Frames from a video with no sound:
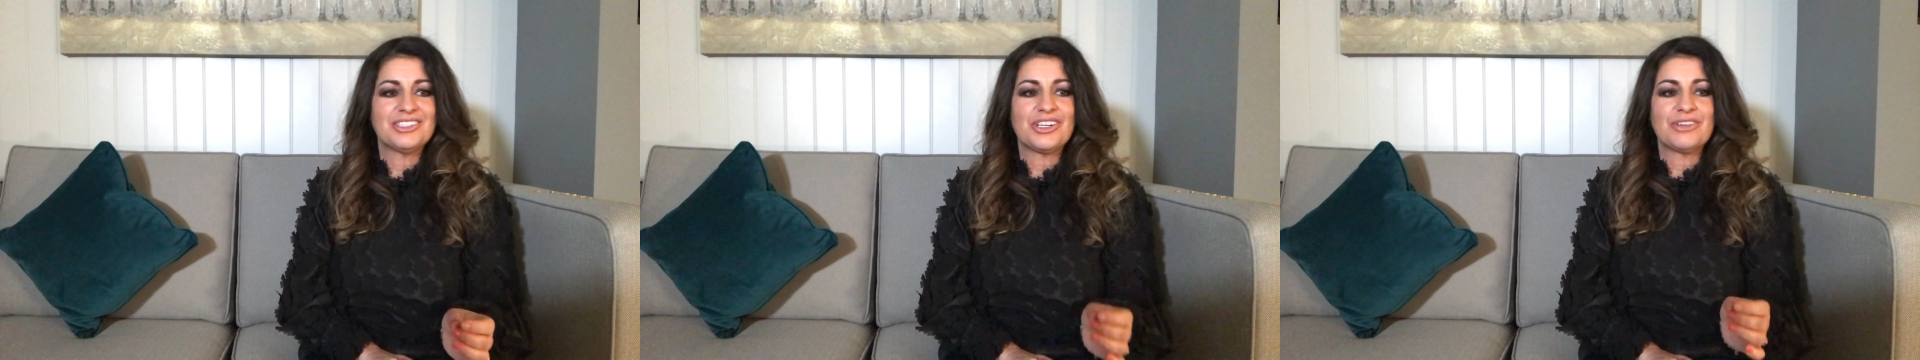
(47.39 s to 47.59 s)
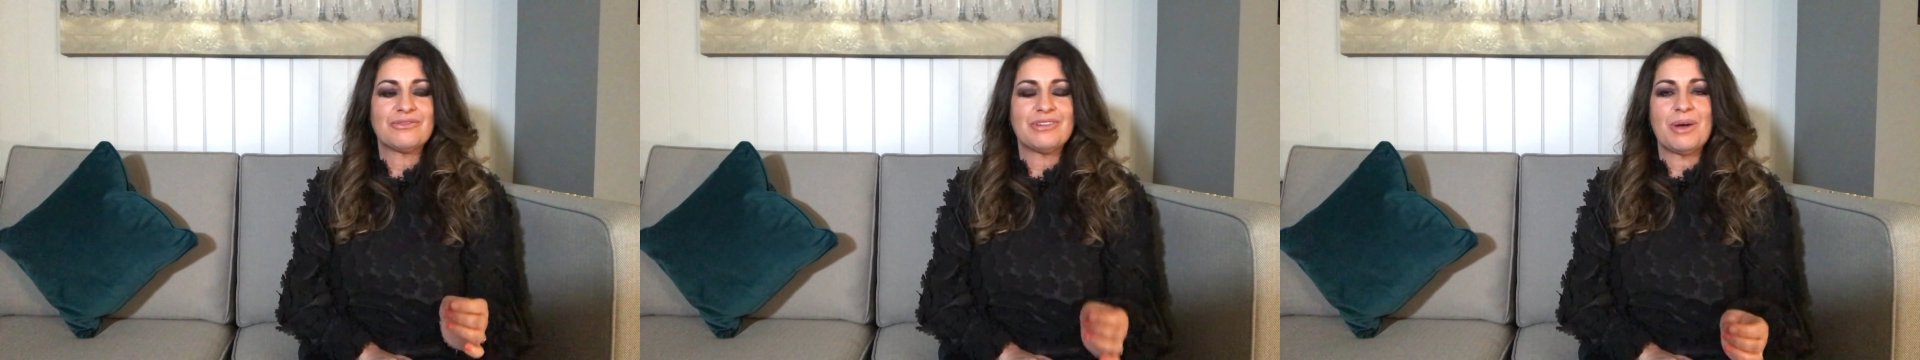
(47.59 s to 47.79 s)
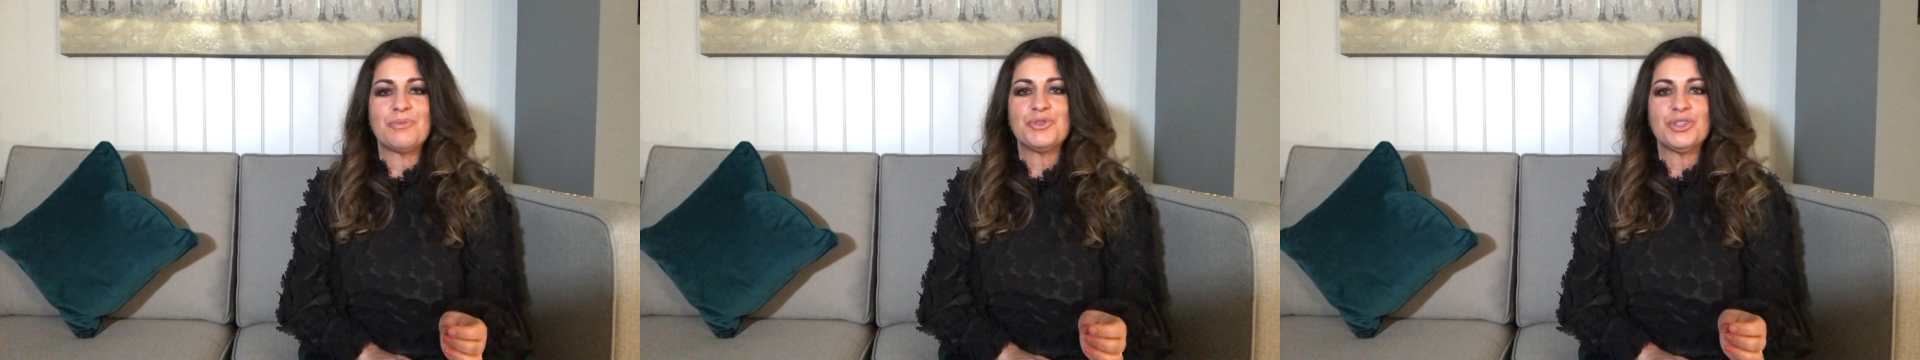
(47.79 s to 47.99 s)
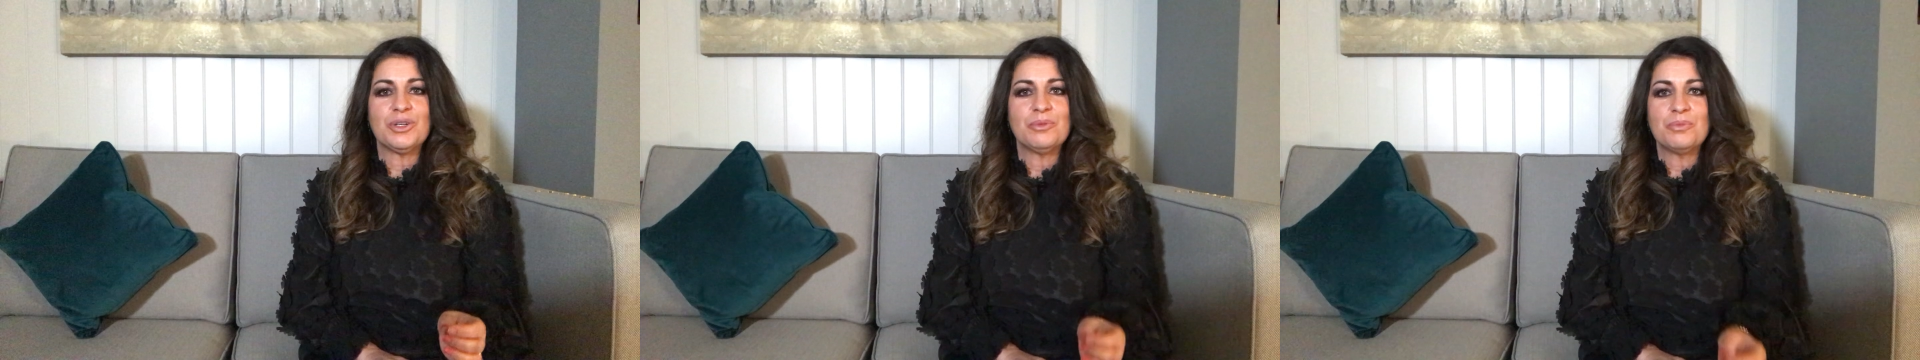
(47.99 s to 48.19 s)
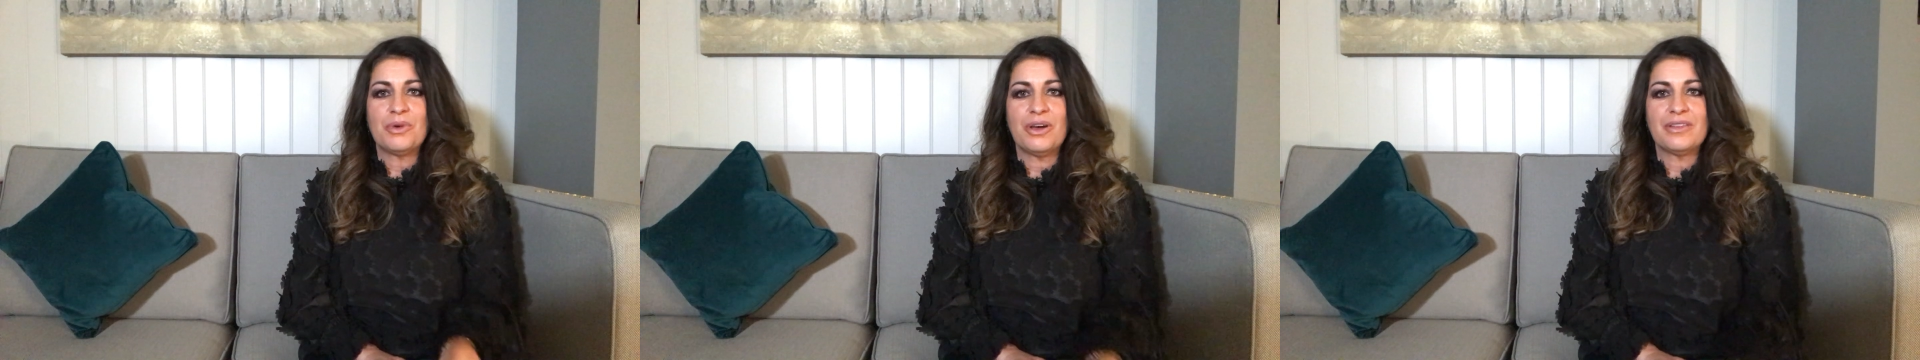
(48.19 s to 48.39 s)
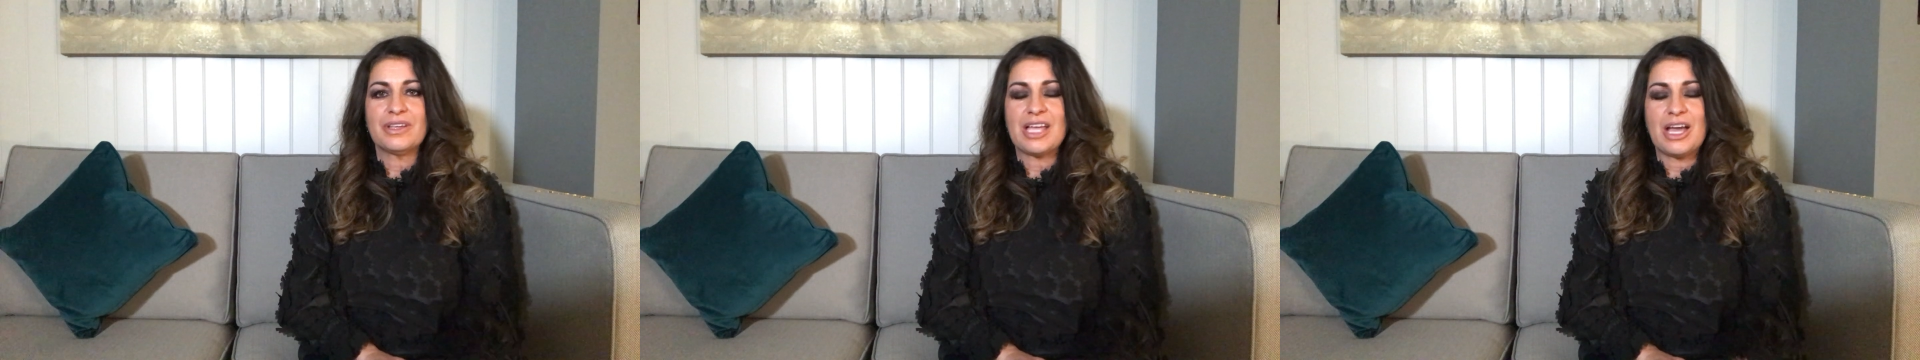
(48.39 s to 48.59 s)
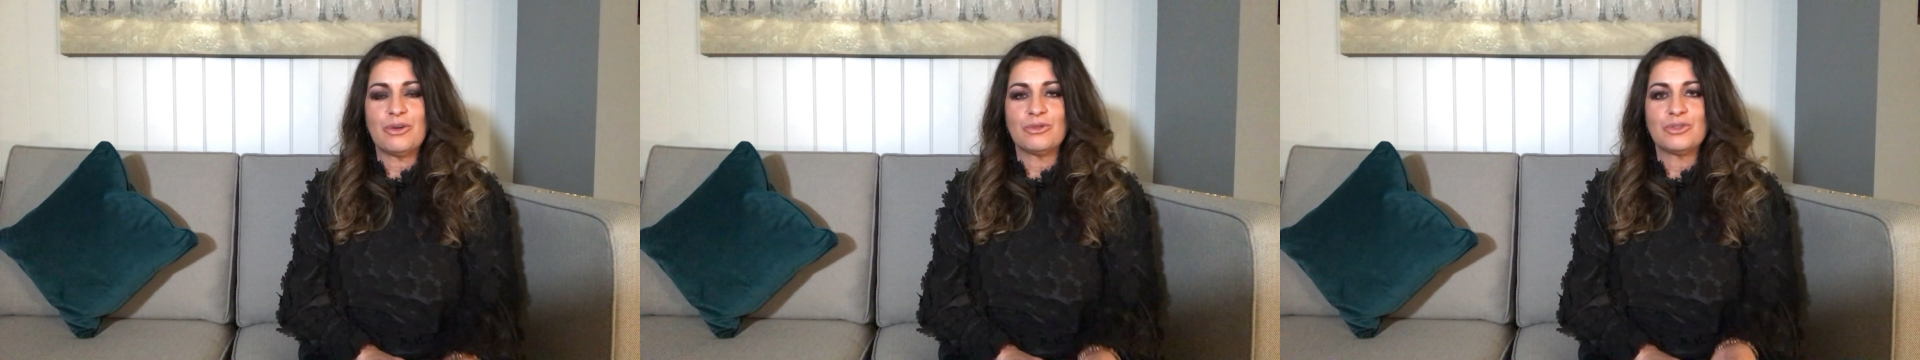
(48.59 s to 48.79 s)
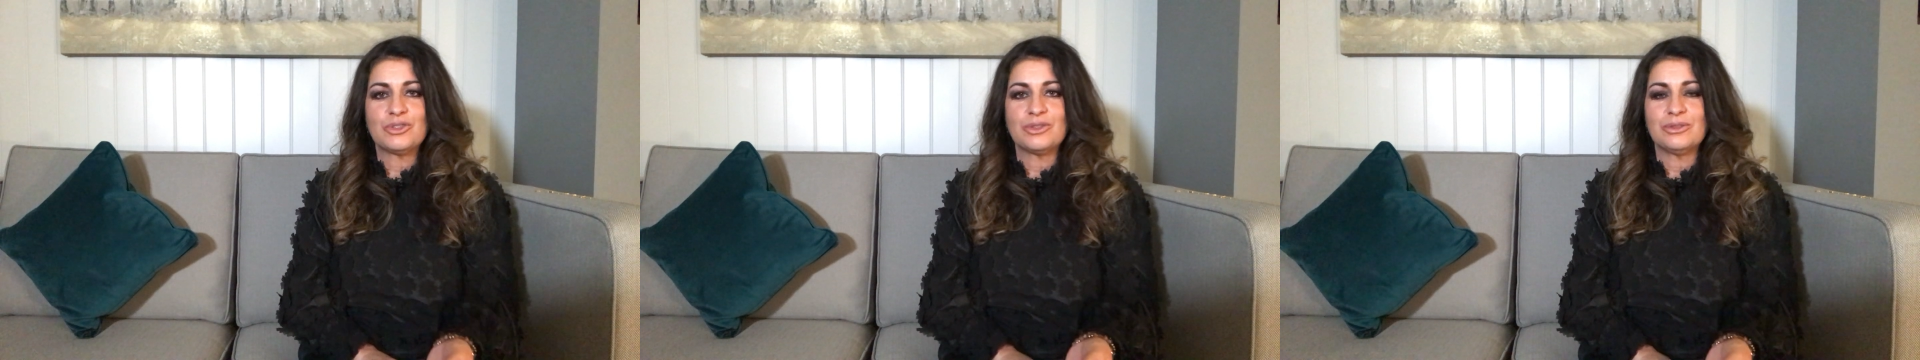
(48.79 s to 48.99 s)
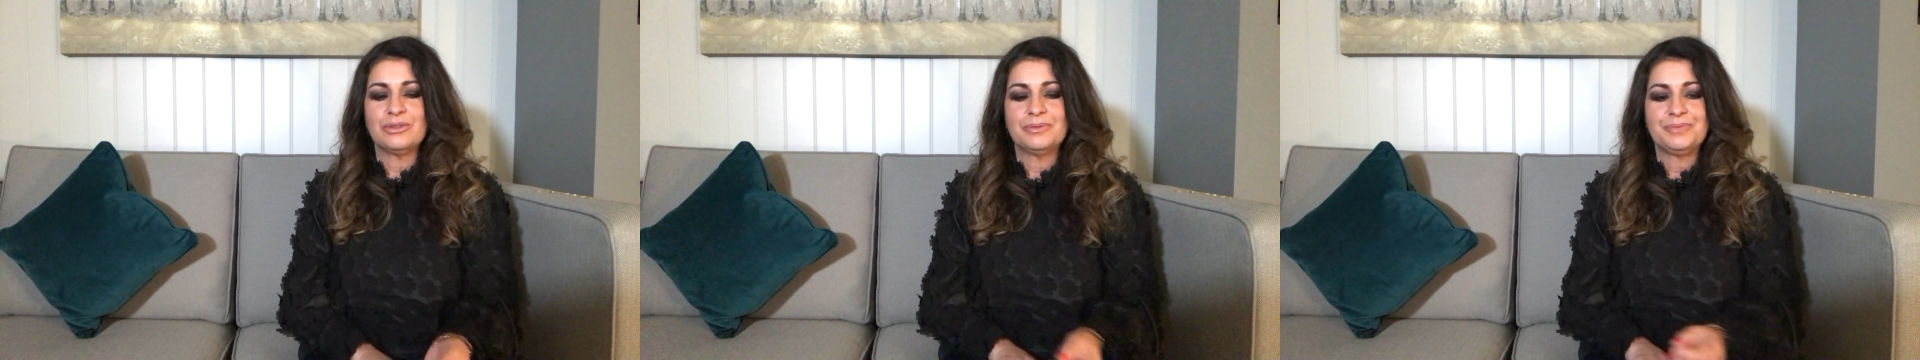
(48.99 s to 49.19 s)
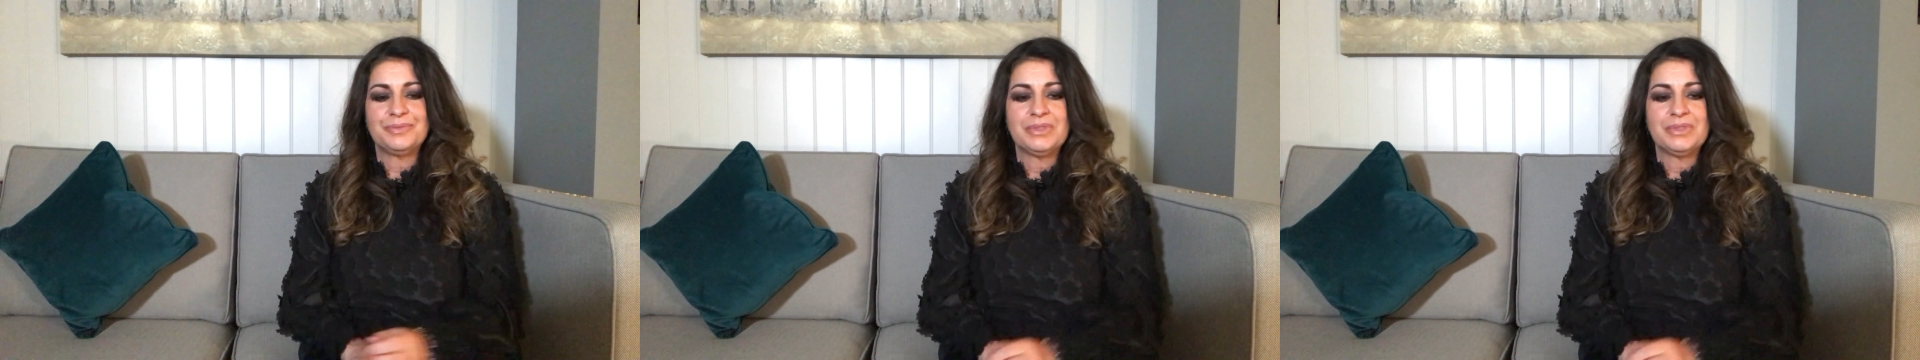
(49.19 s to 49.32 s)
corruption by the council,